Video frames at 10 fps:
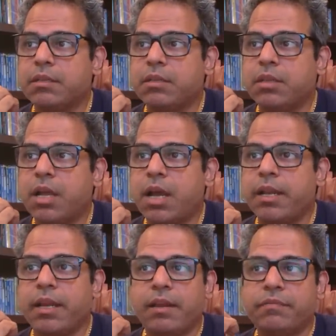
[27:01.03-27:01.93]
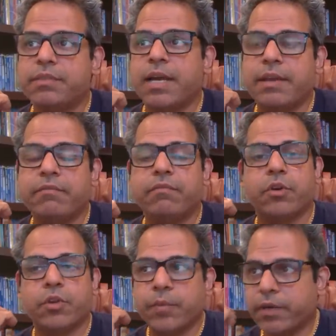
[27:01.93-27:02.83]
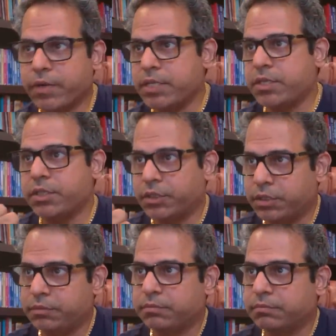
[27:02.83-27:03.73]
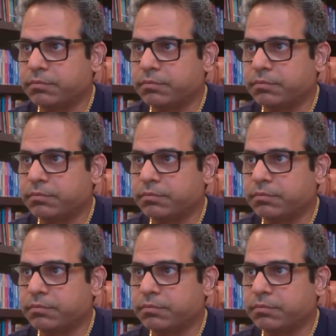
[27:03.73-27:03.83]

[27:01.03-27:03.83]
not enough time for doing research.